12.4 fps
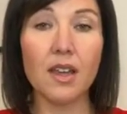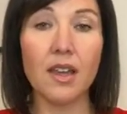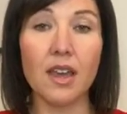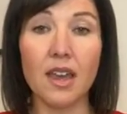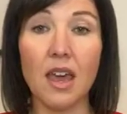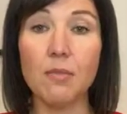
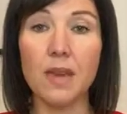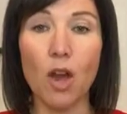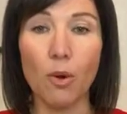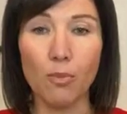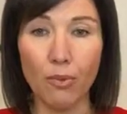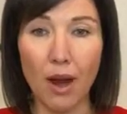it can be
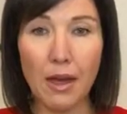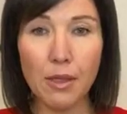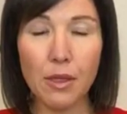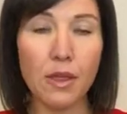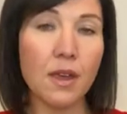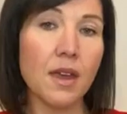our
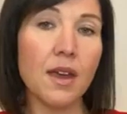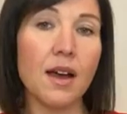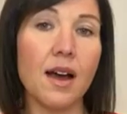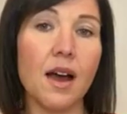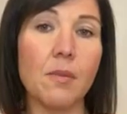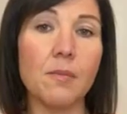breath
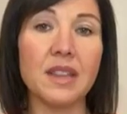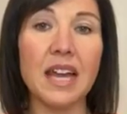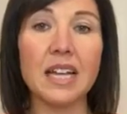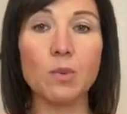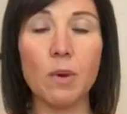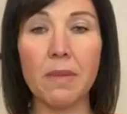um, but
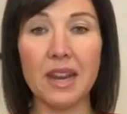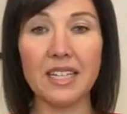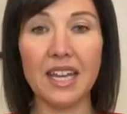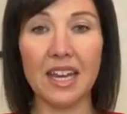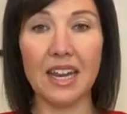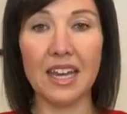that's what
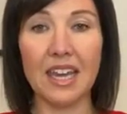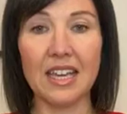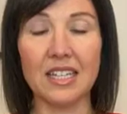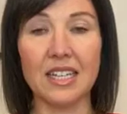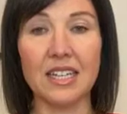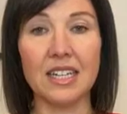meditating
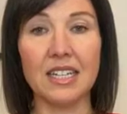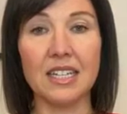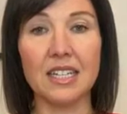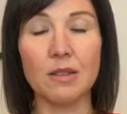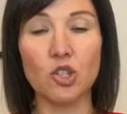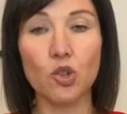is it
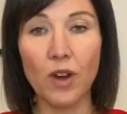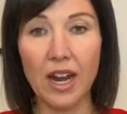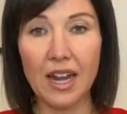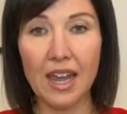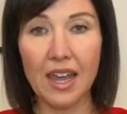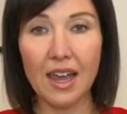is
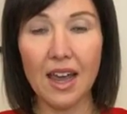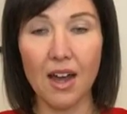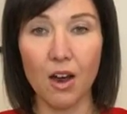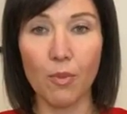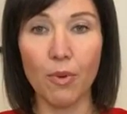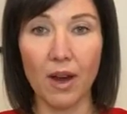training
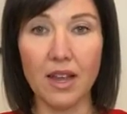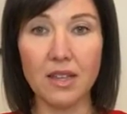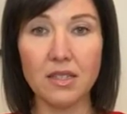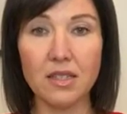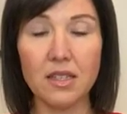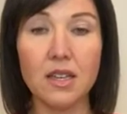our
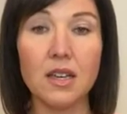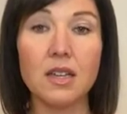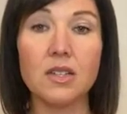brains